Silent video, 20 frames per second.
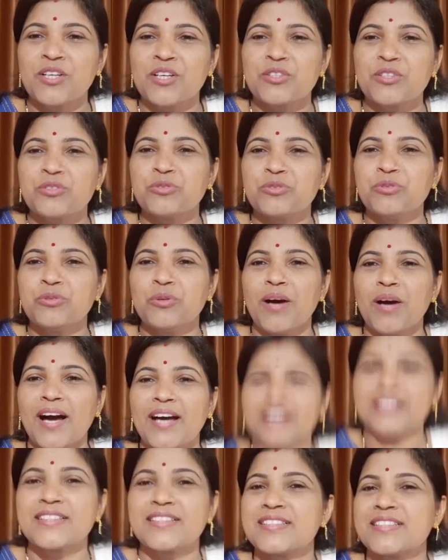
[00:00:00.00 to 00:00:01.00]
to
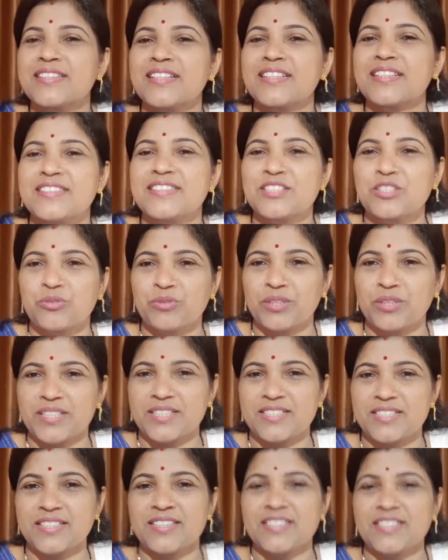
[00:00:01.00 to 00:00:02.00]
answer these
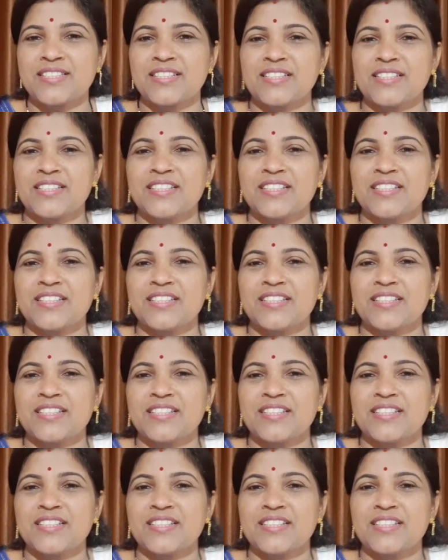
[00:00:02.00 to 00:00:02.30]
questions,